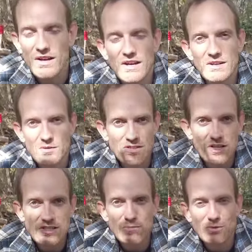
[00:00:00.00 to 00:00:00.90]
gone
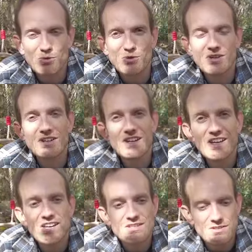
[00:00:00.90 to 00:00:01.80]
except two.
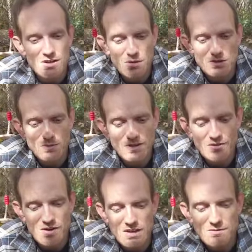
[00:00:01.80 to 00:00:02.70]
So I was
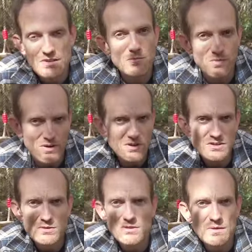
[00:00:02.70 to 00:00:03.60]
wondering if some
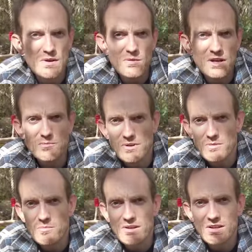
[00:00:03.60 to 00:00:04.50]
birds took them away,
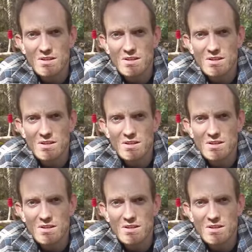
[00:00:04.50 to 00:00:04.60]
probably.